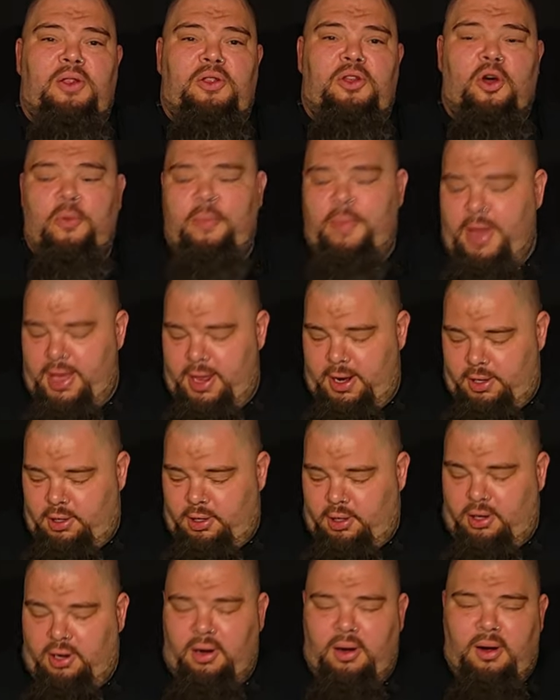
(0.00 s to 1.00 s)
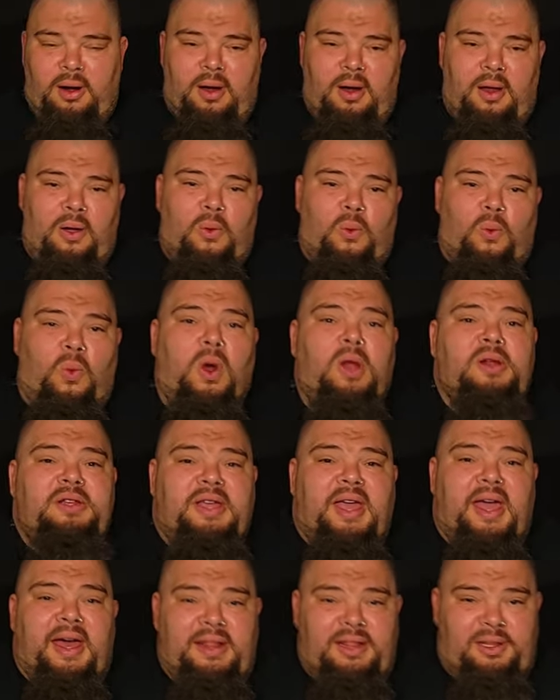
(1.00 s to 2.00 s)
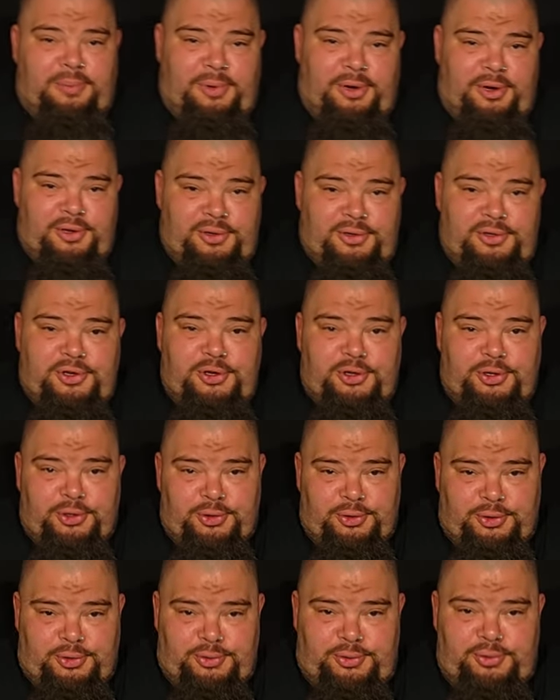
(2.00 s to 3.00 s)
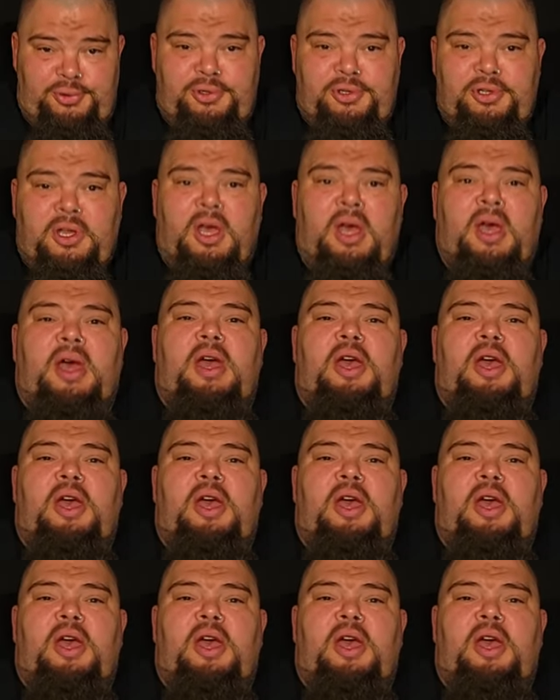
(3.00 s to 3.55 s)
No matter what caliber you choose,